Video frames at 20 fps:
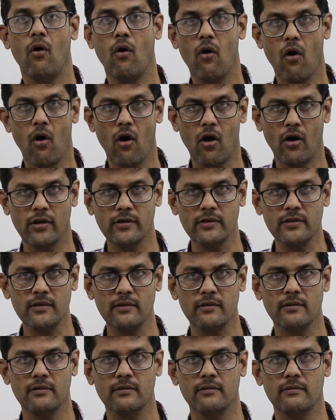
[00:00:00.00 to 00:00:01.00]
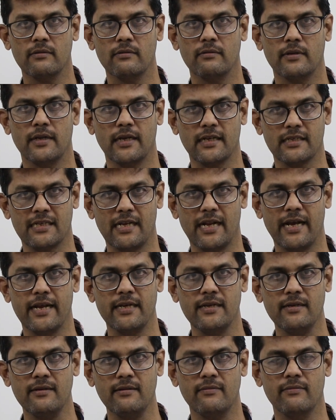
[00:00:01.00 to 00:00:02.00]
On, next
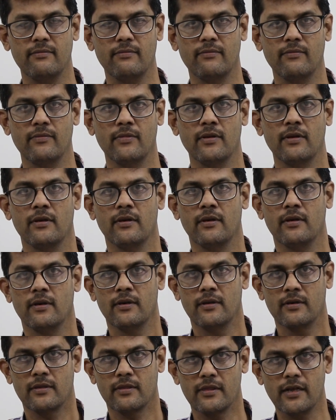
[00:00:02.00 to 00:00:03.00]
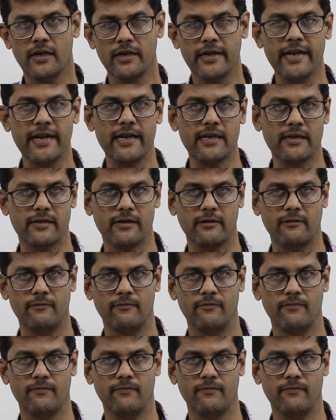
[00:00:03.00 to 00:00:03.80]
line, the date